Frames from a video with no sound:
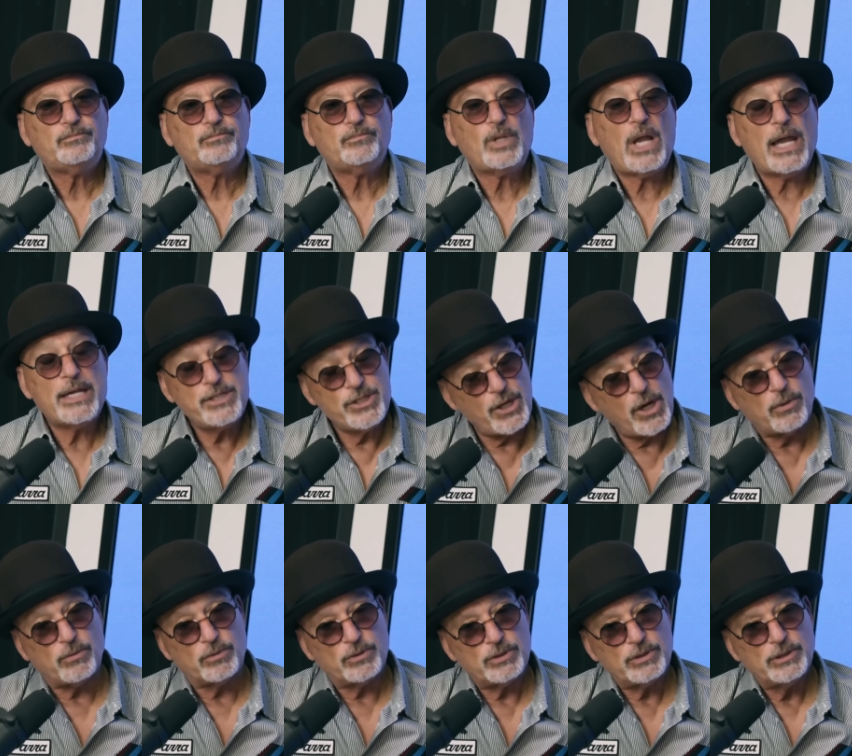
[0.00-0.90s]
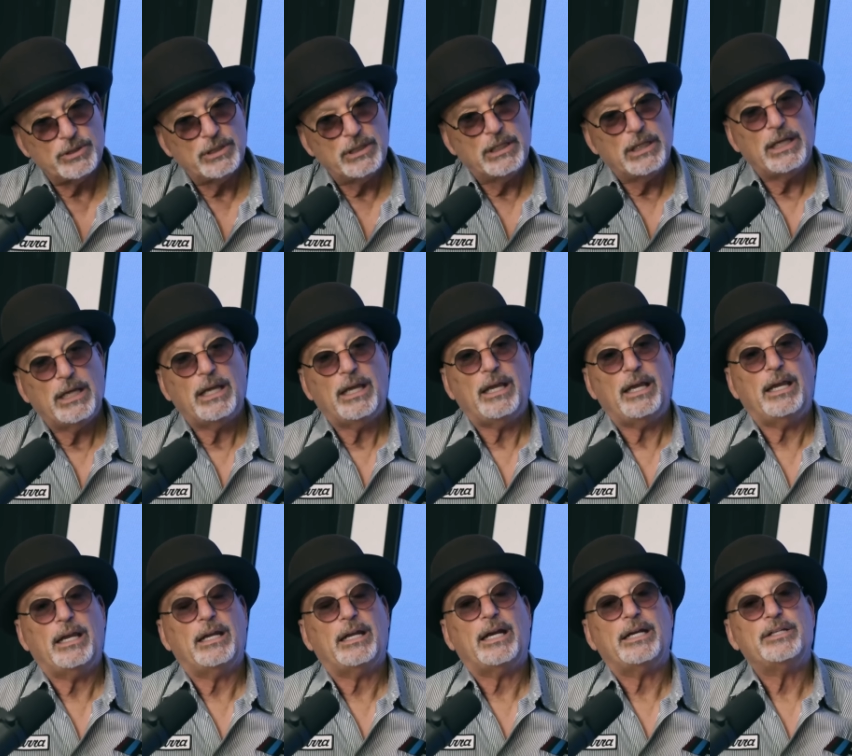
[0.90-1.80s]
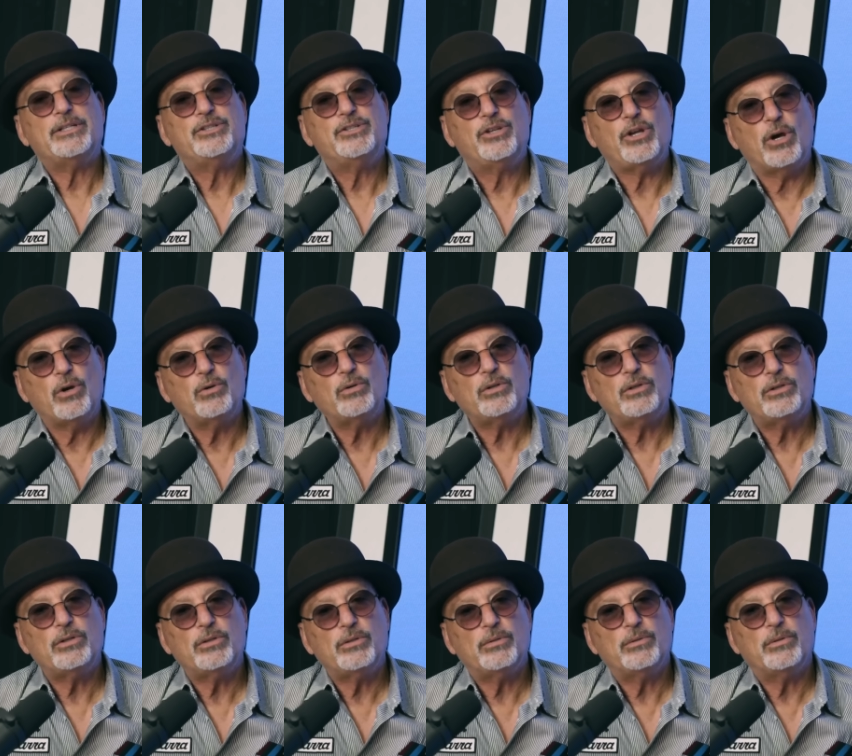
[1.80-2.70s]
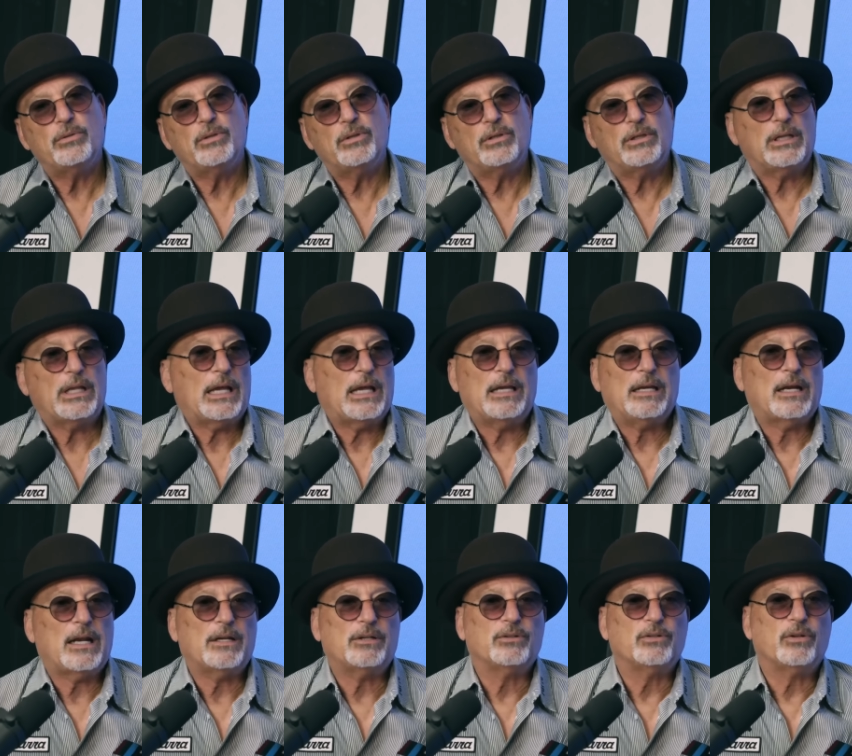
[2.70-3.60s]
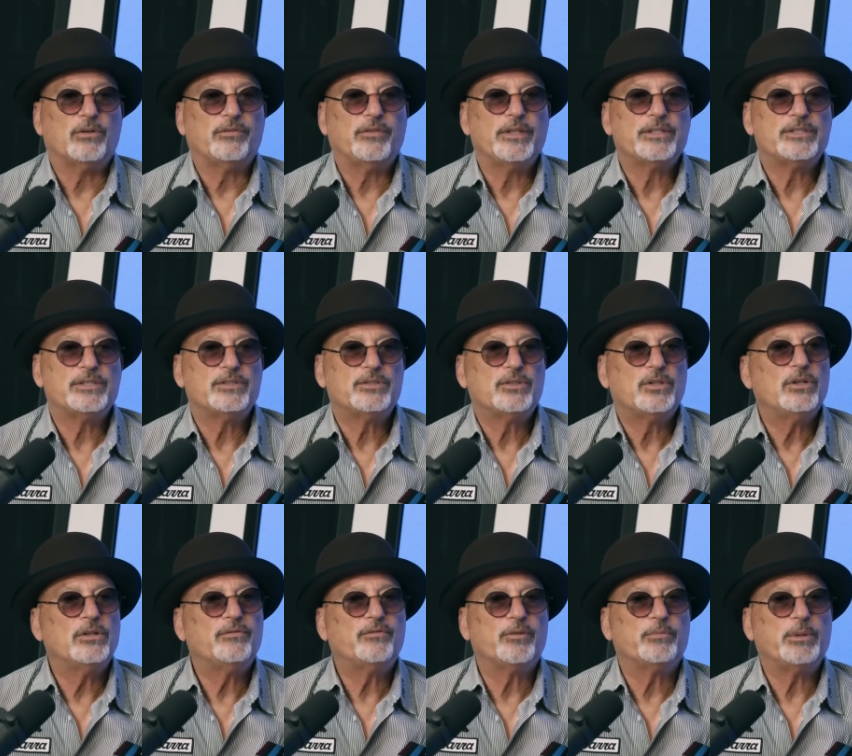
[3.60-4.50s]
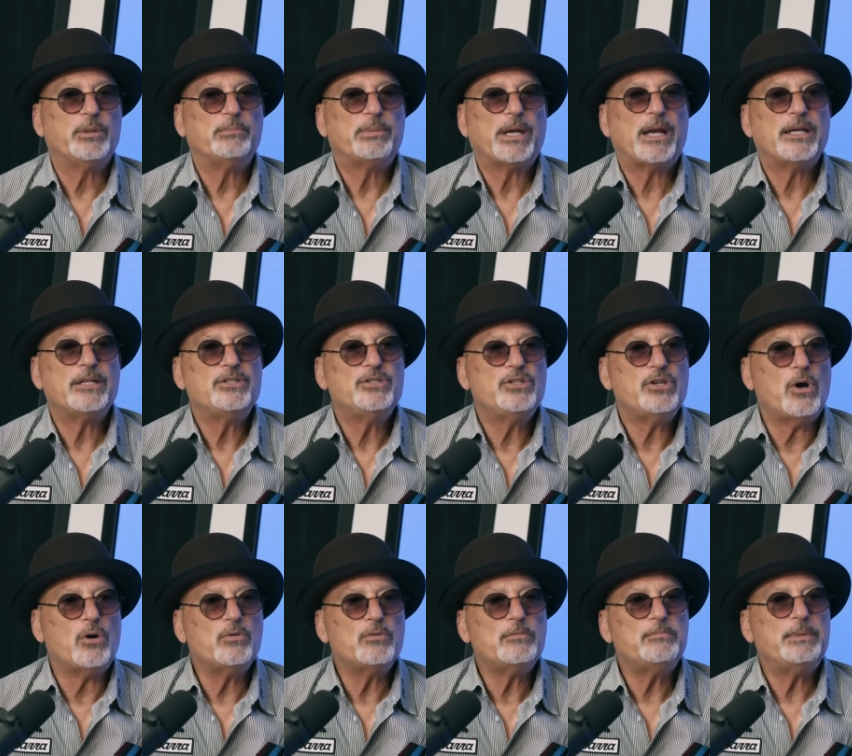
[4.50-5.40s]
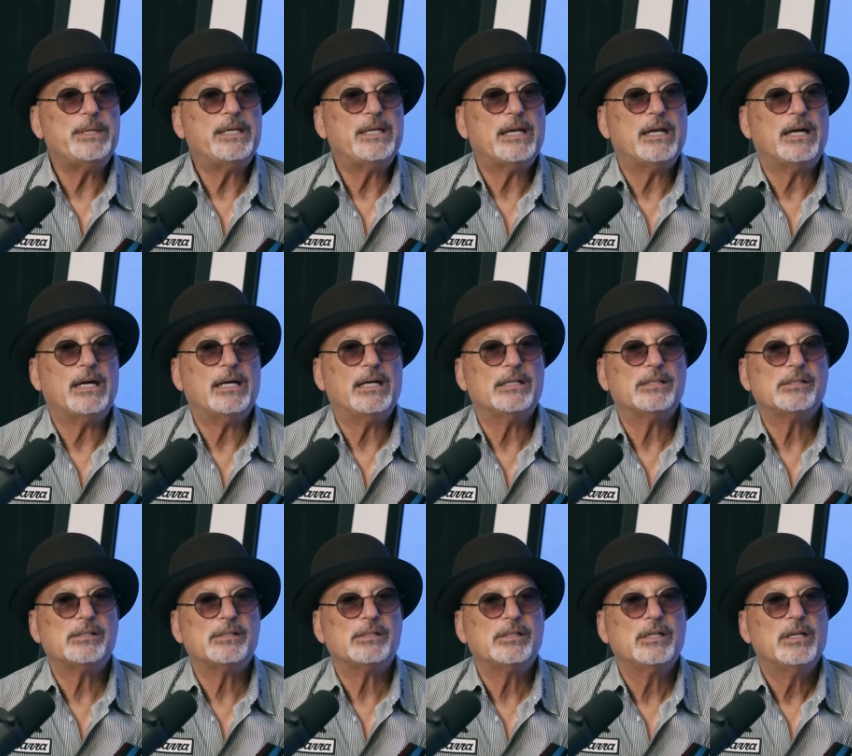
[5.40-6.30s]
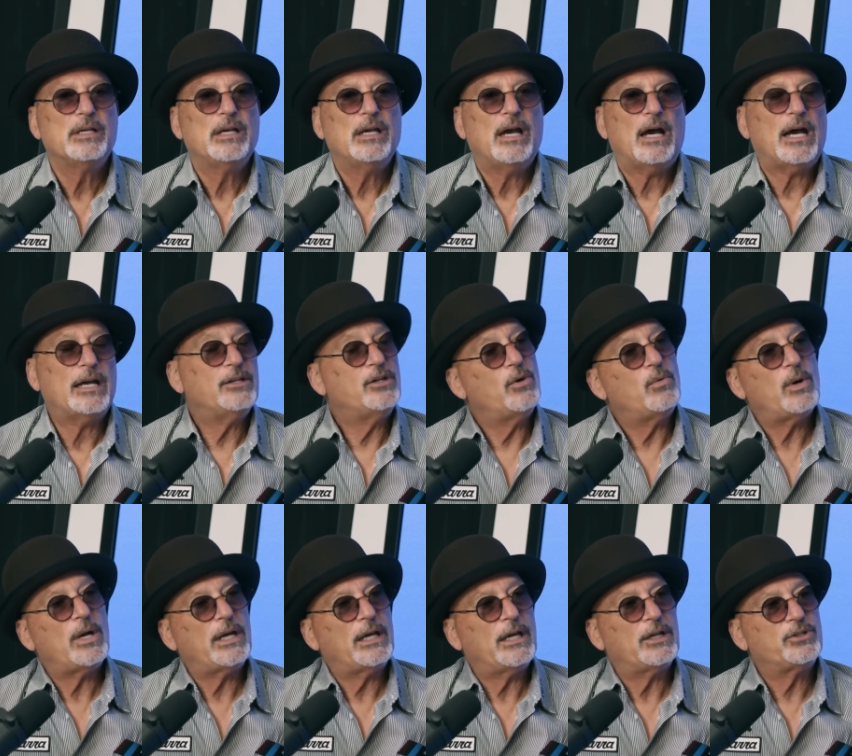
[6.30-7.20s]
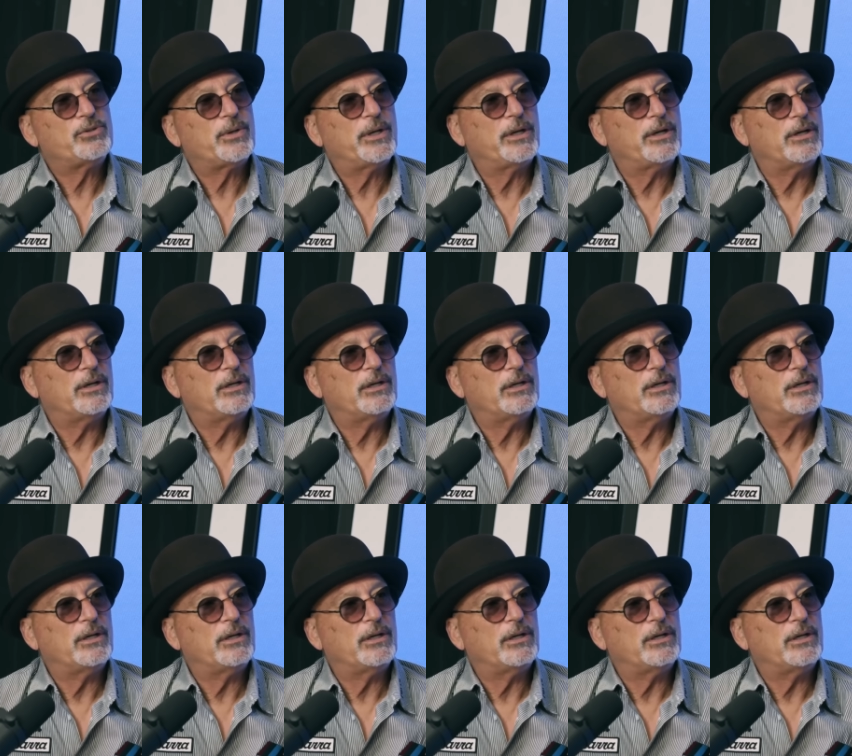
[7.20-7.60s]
I don't, and I don't. And I don't know if this is good for me, but I don't, because I don't want to get triggered.